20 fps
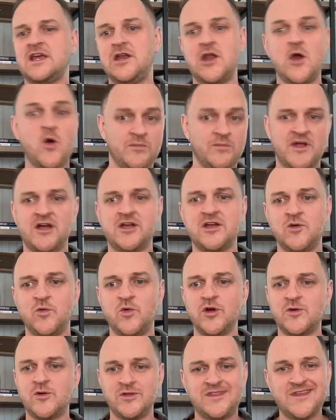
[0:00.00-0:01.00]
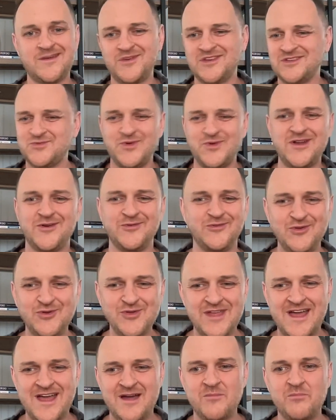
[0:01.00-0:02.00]
no, I'm not going to work with them because we don't do
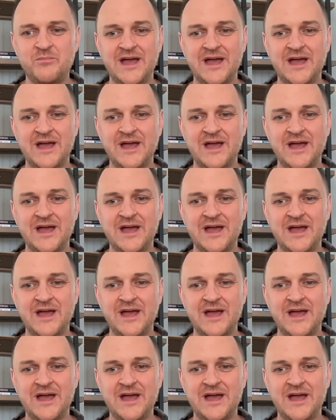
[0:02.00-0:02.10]
that.